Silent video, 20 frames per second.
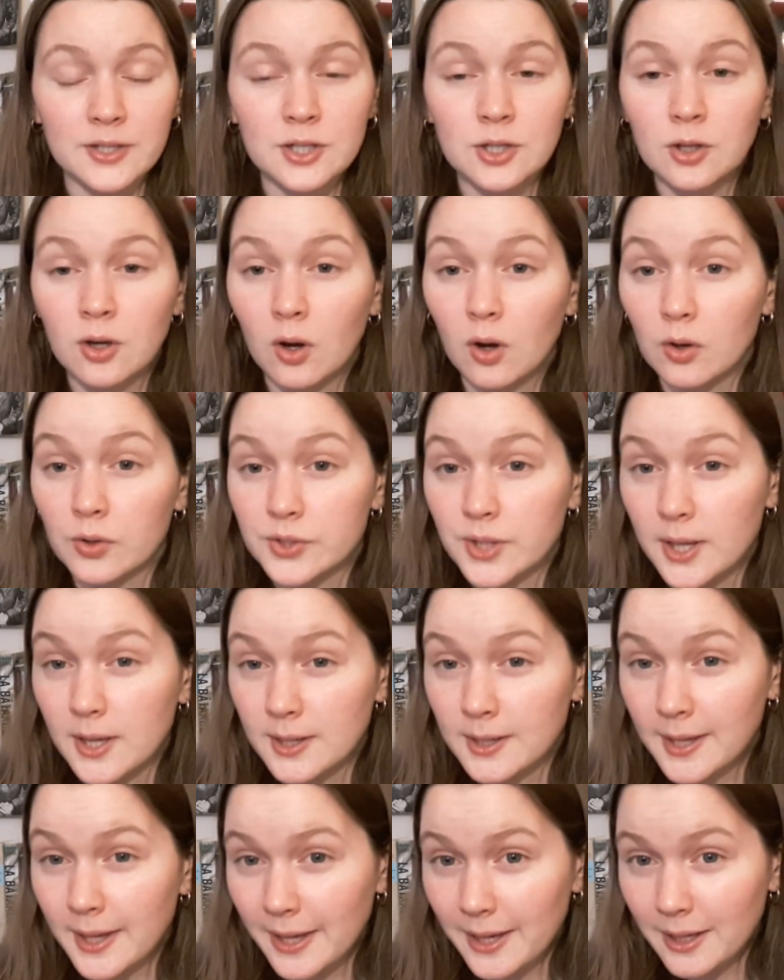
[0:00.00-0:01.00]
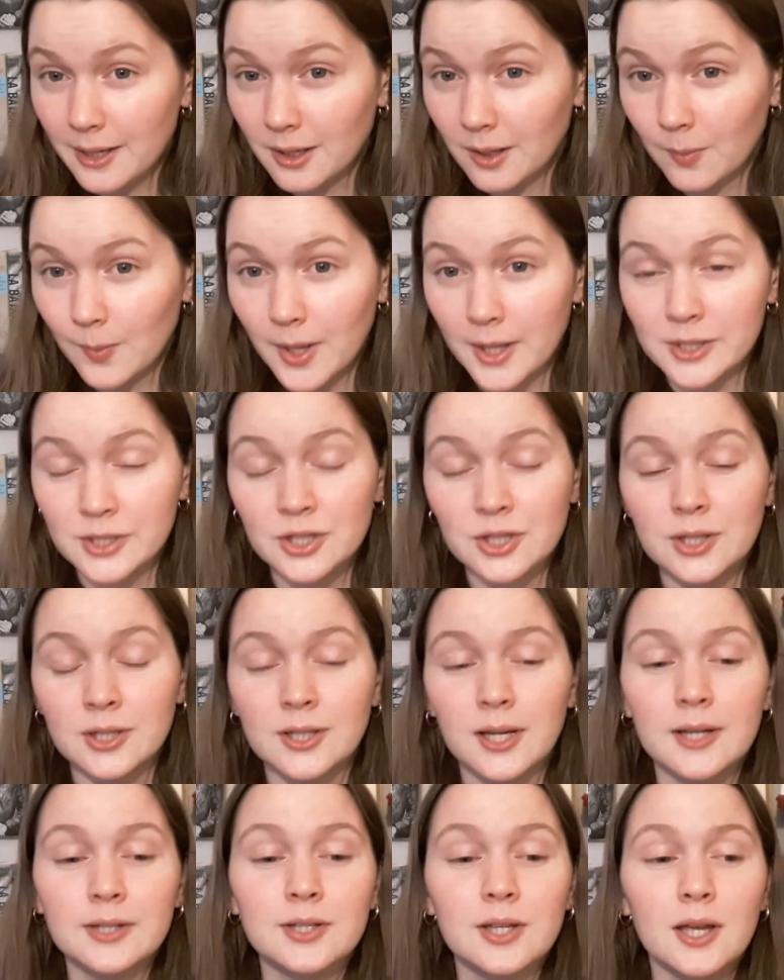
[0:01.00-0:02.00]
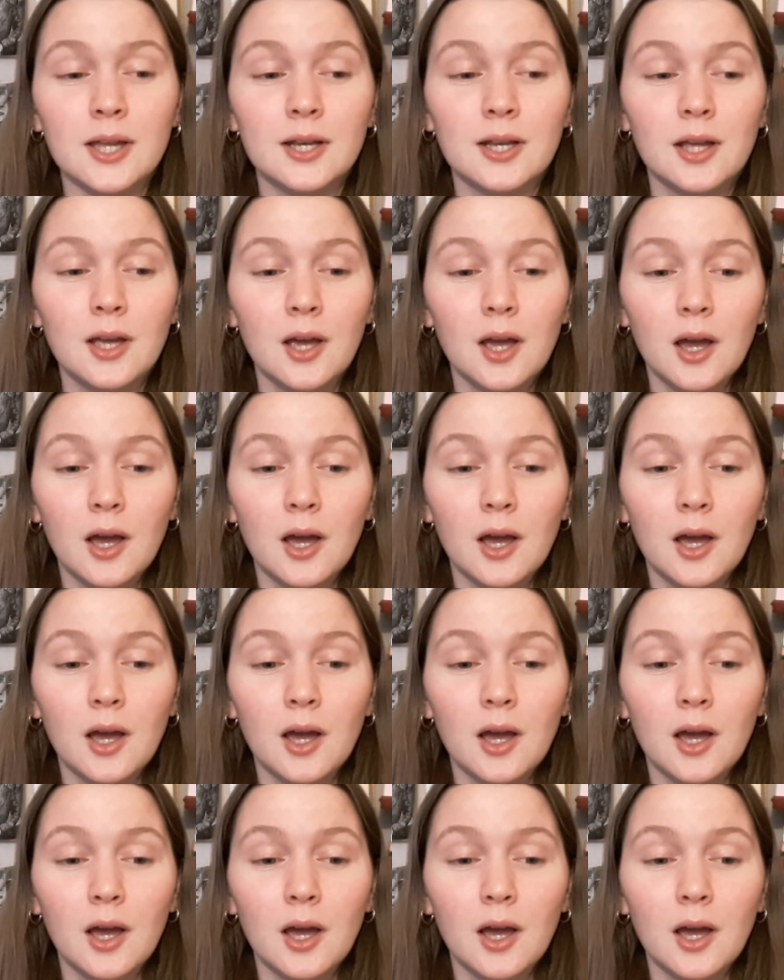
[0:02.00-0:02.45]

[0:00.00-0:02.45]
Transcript: she calls a game, and she does it